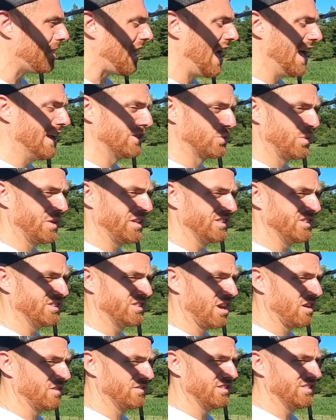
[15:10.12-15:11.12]
as we can
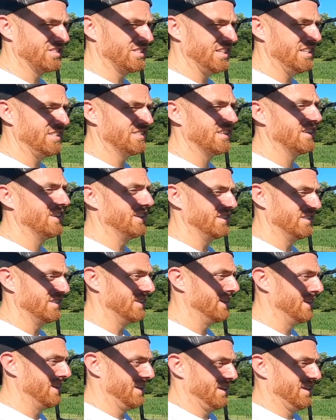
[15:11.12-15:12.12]
start the season
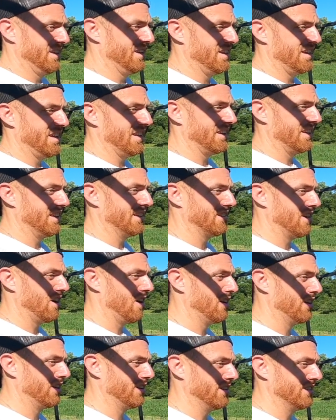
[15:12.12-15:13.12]
and get to
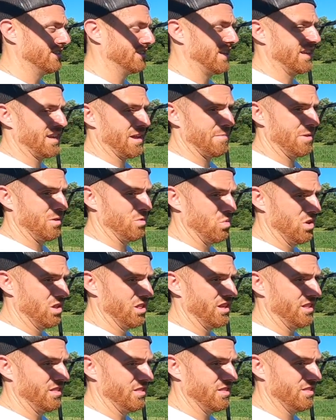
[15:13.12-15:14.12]
hunting this thing. I mean,
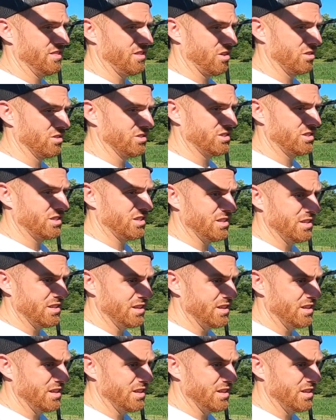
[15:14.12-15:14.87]
really, there's